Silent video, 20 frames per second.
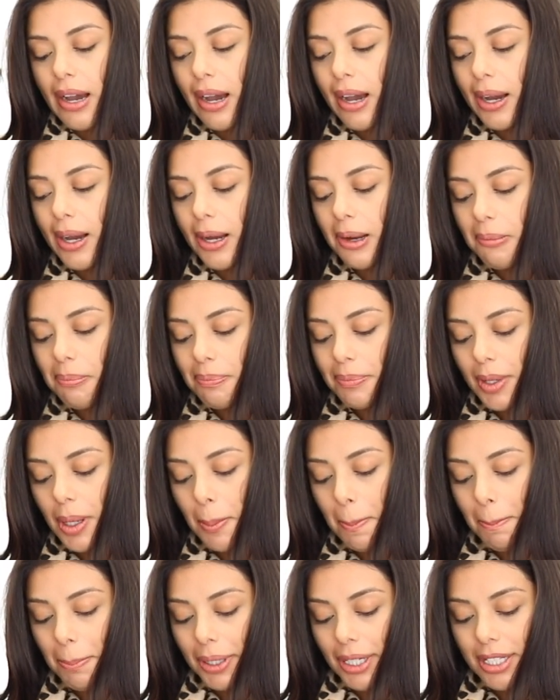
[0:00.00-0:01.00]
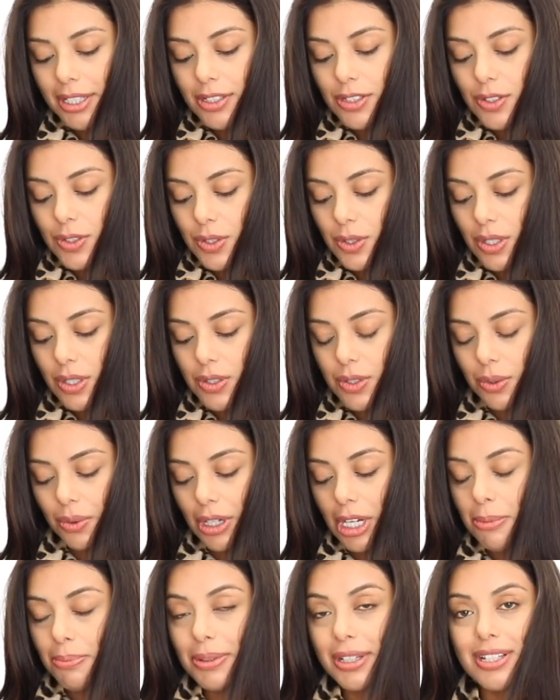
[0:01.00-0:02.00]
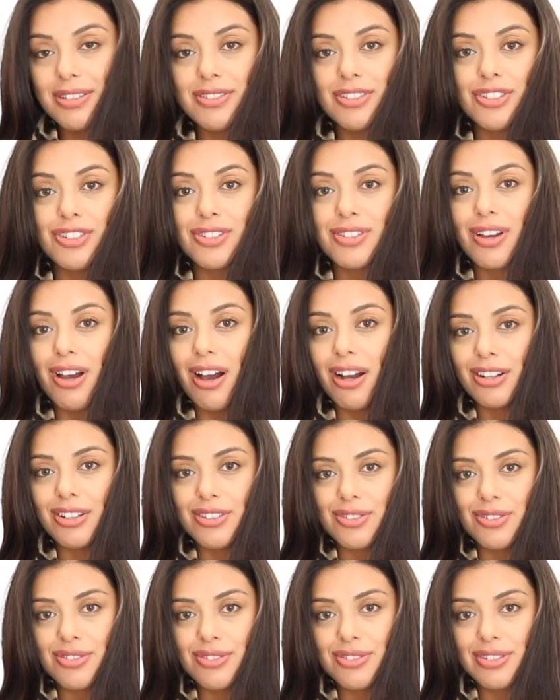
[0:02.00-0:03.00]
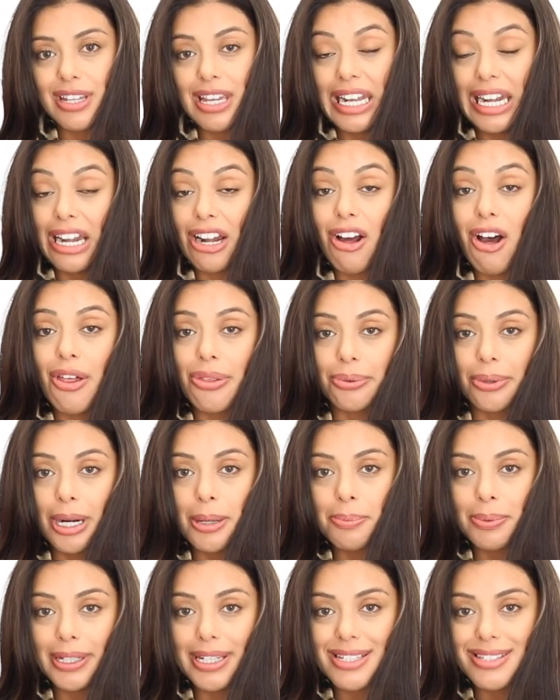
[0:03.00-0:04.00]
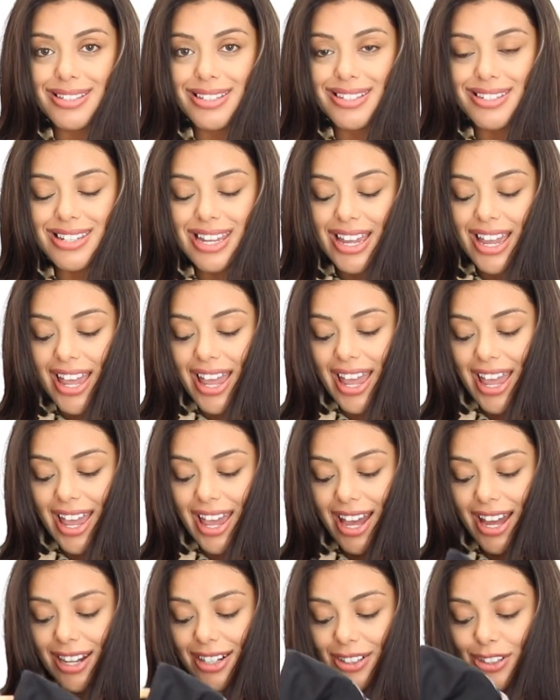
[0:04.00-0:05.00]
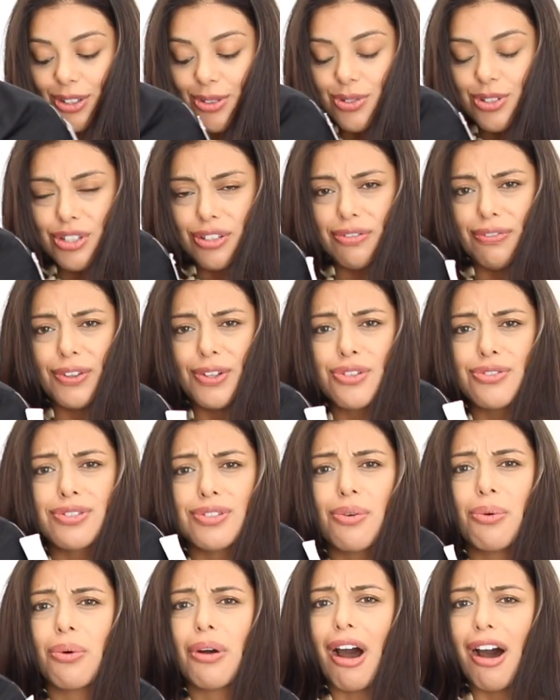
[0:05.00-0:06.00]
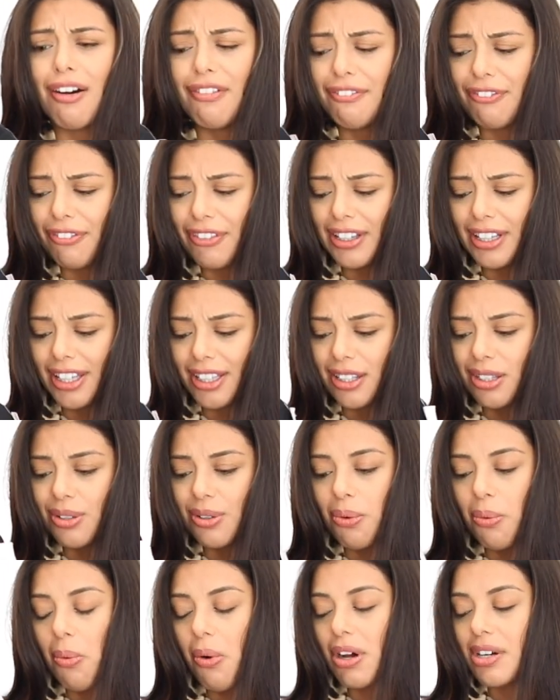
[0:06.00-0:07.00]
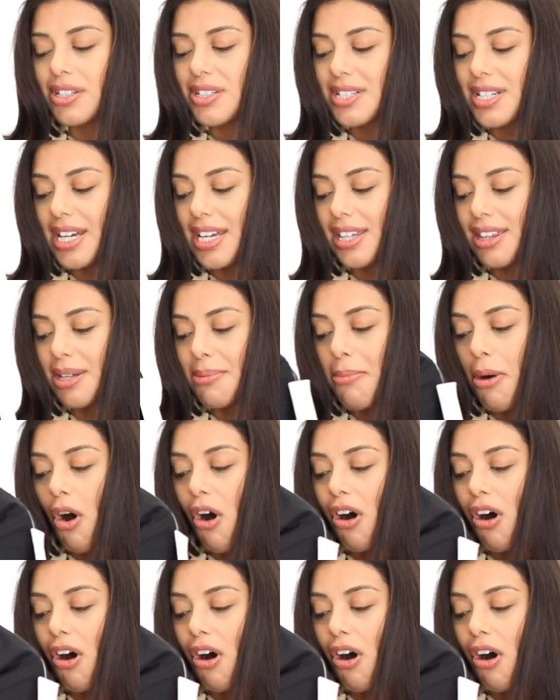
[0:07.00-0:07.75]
But it's great because it just hugs your skin in all the right places, and you just feel so comfy, like you don't want to take them